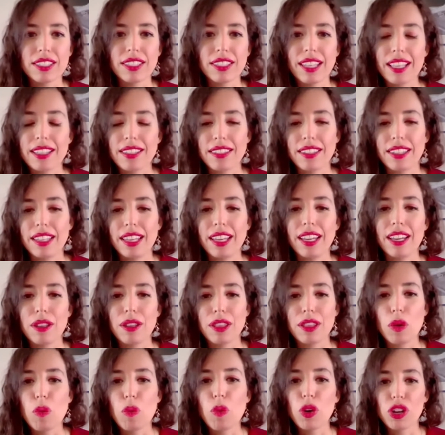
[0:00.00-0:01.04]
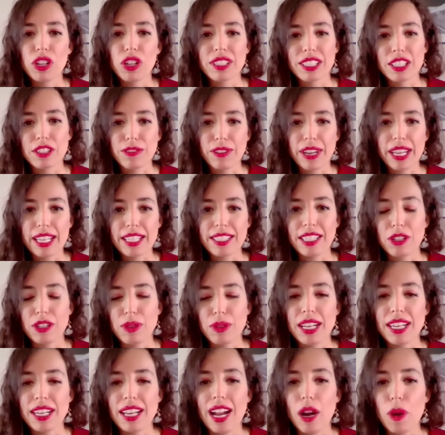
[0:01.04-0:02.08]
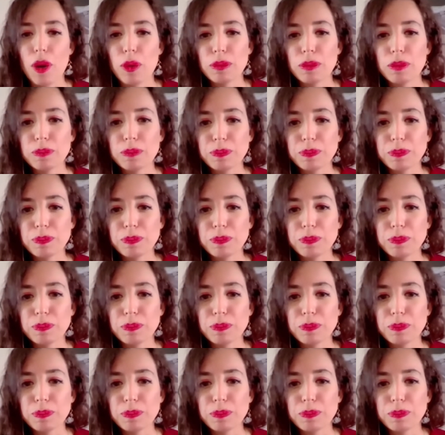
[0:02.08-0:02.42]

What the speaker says: that the world is facing right now.